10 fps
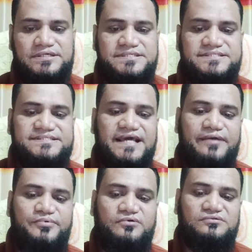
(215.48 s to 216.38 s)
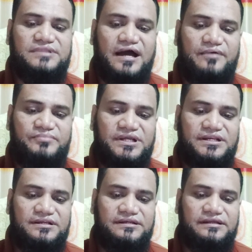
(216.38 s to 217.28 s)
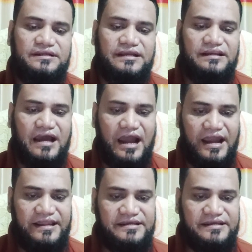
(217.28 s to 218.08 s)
Save your thumbnail in high